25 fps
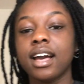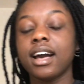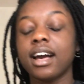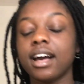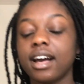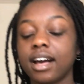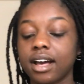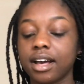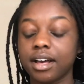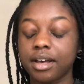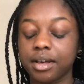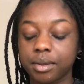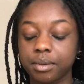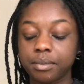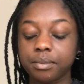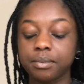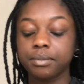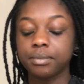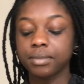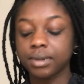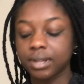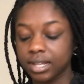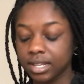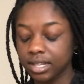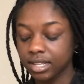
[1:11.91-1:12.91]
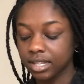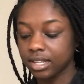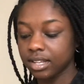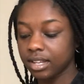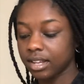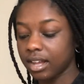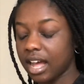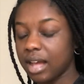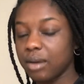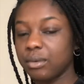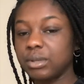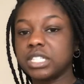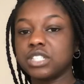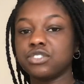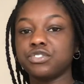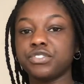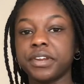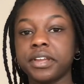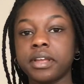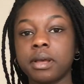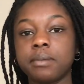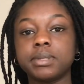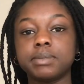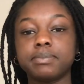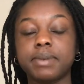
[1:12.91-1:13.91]
I was
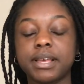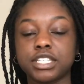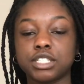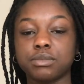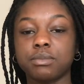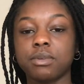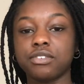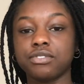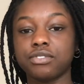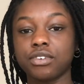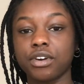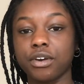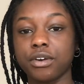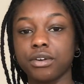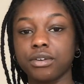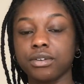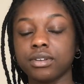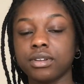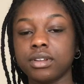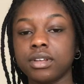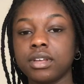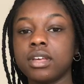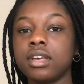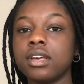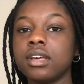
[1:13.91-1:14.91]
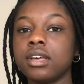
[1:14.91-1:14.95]
freeing up space on my phone